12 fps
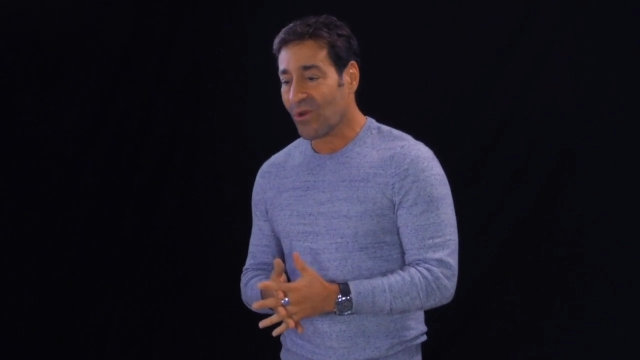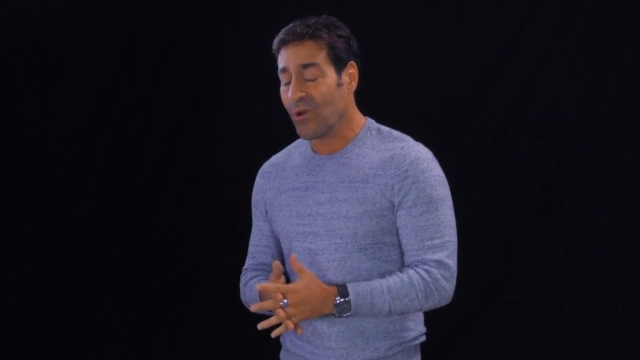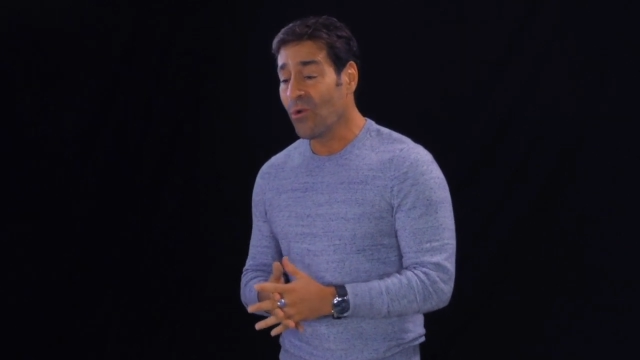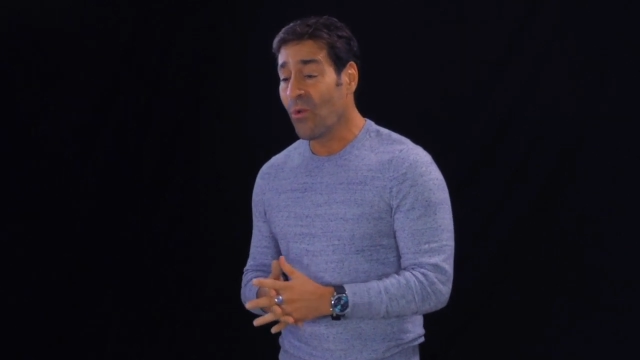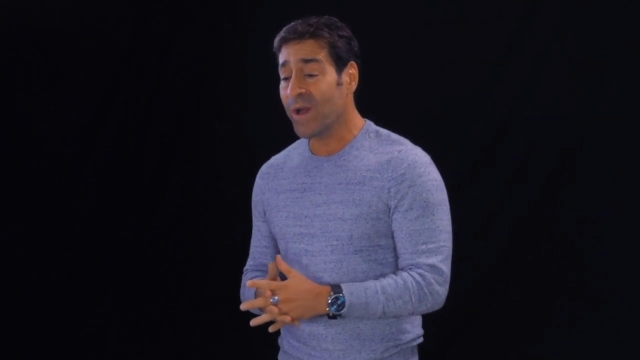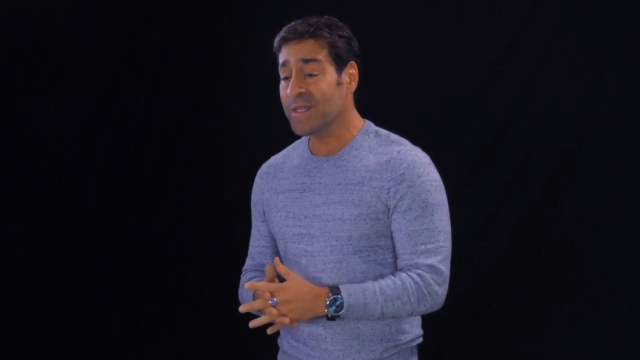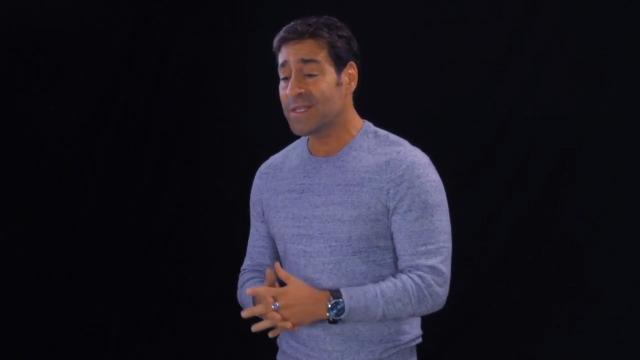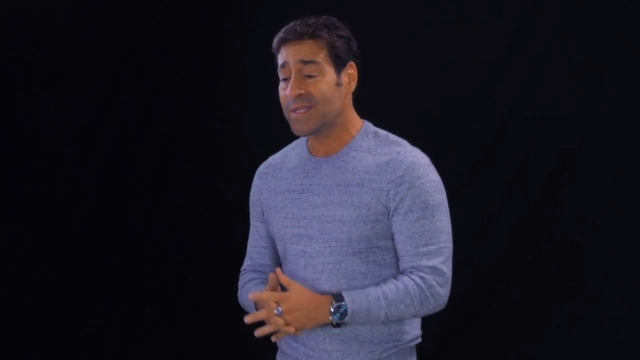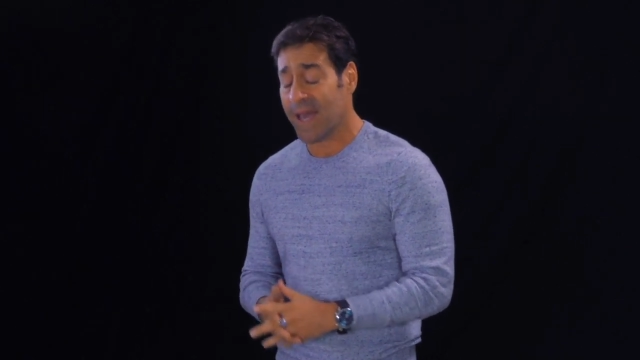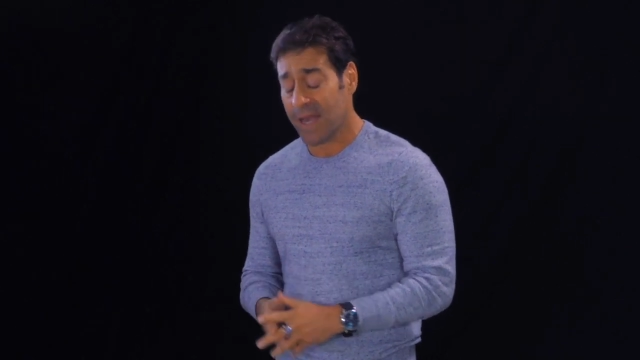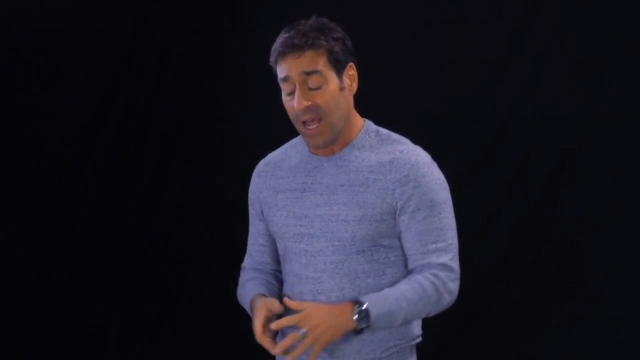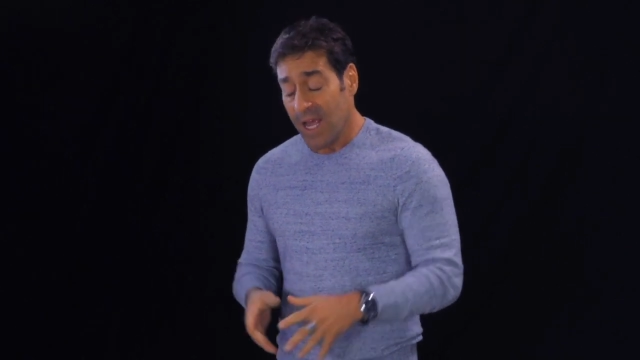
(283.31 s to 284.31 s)
who once
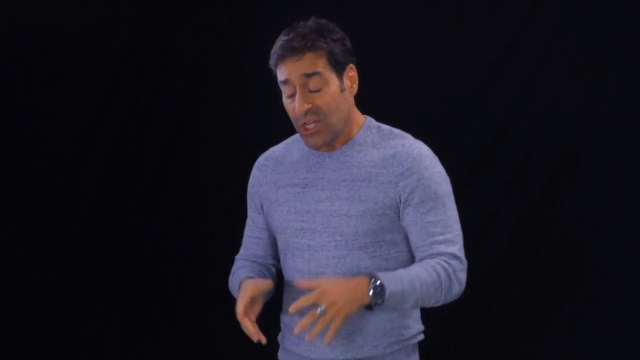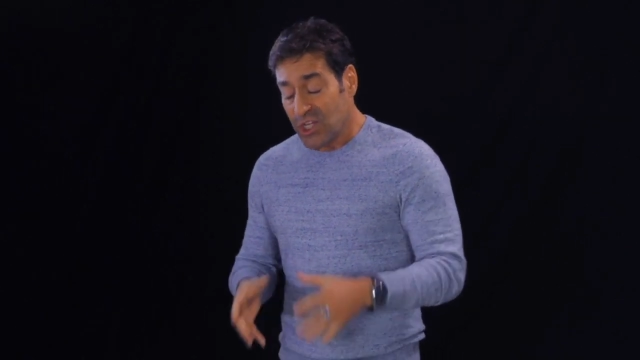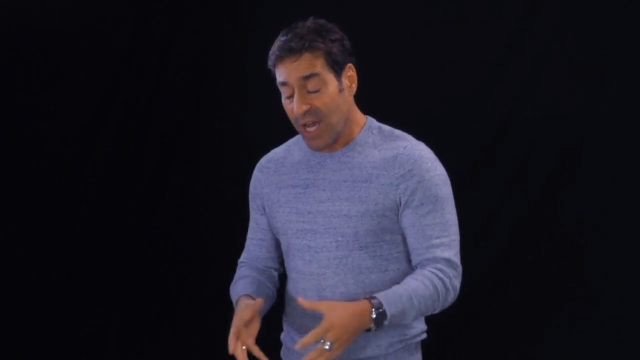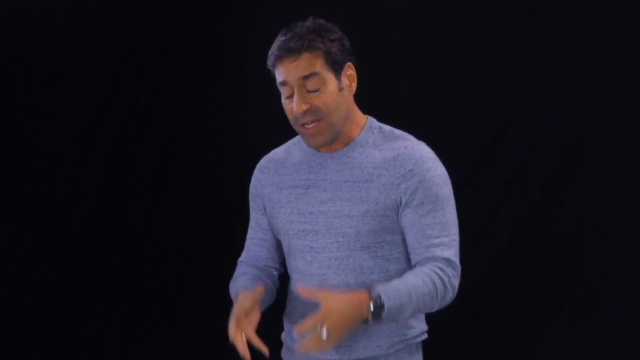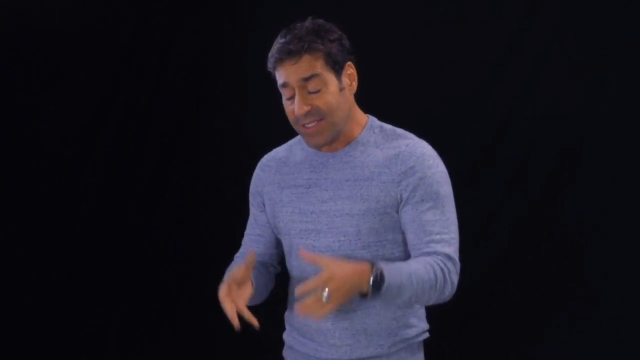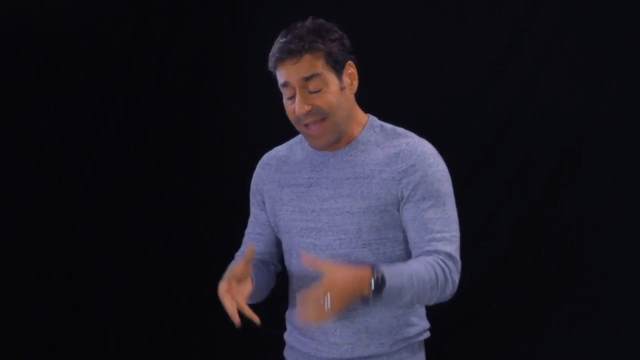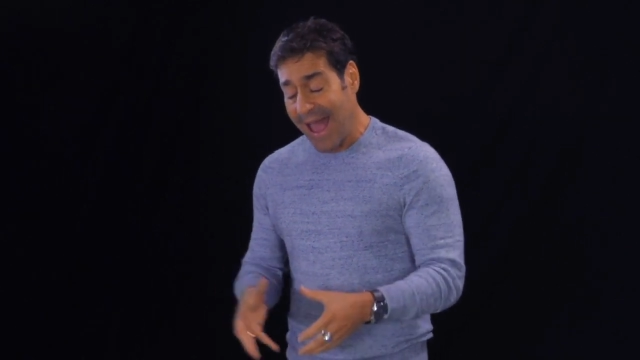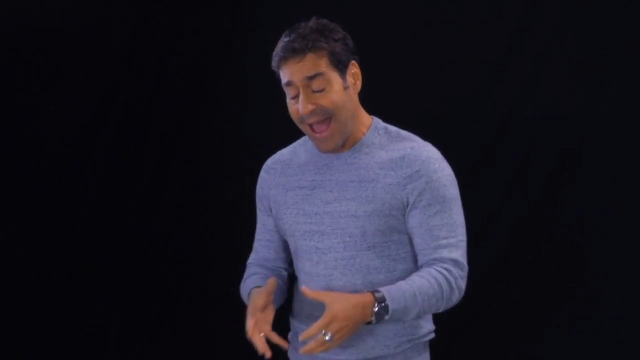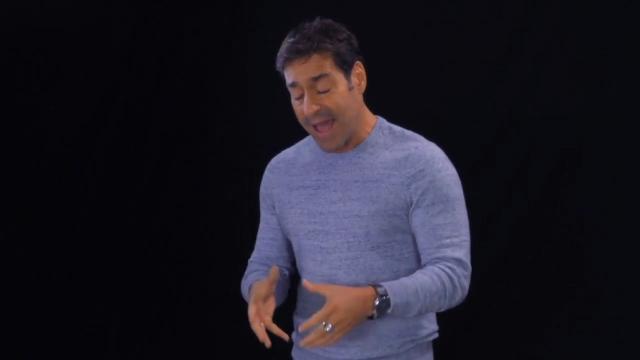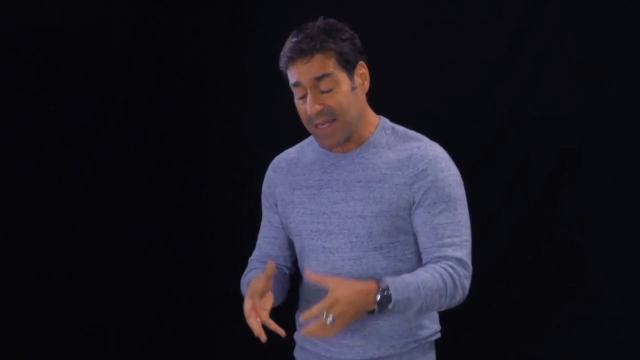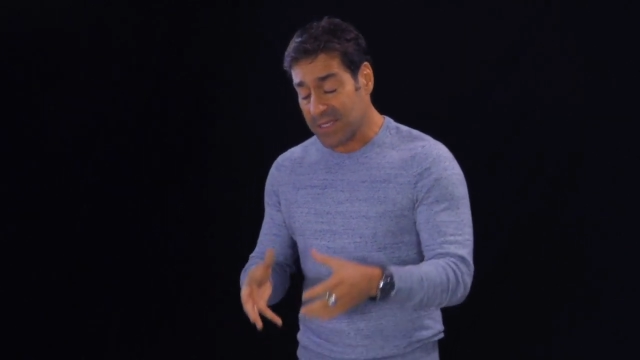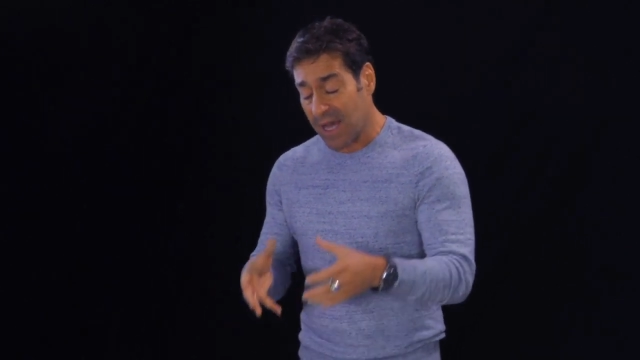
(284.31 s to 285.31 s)
said, "Just
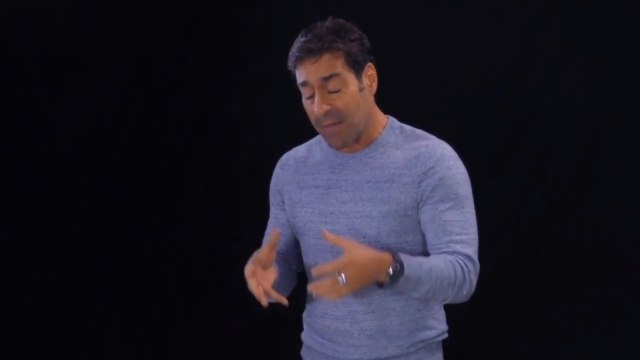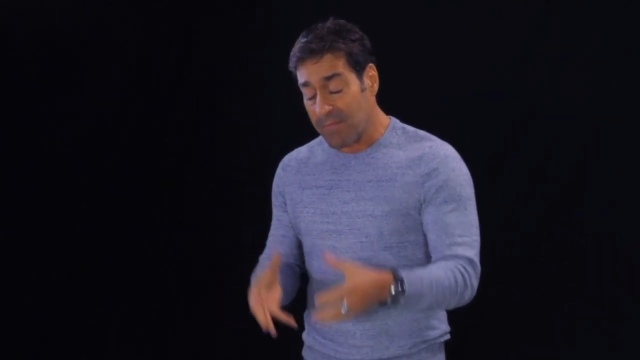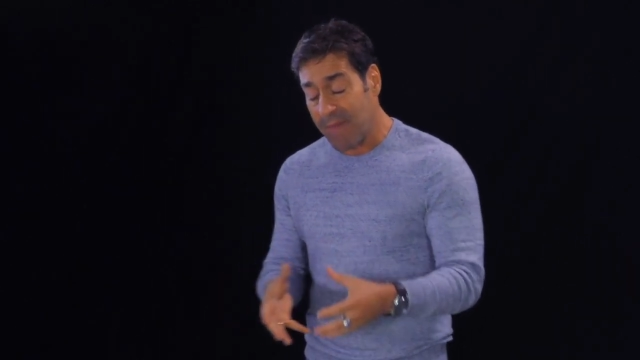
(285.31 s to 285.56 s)
as a